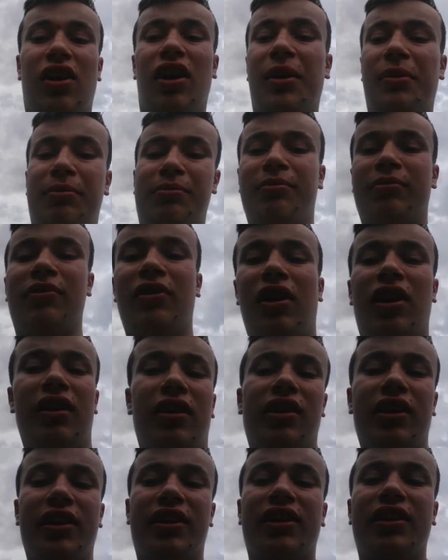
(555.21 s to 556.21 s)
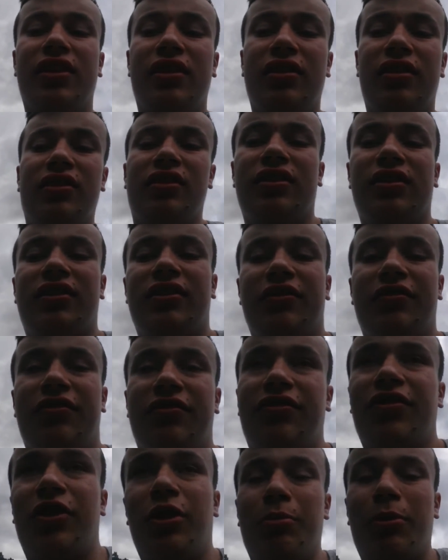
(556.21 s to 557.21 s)
I like it
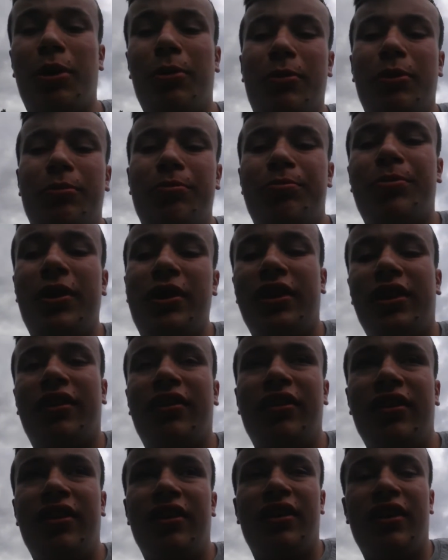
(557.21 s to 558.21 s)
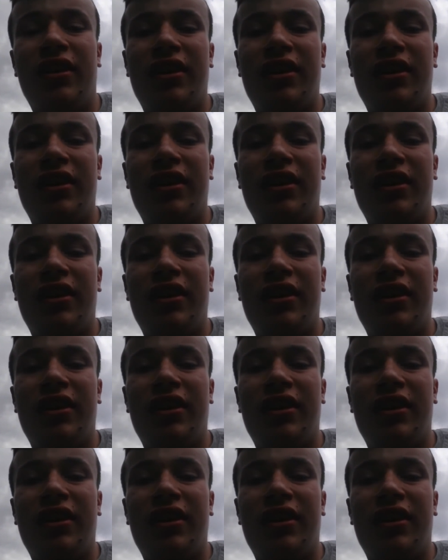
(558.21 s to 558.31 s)
for the moment being.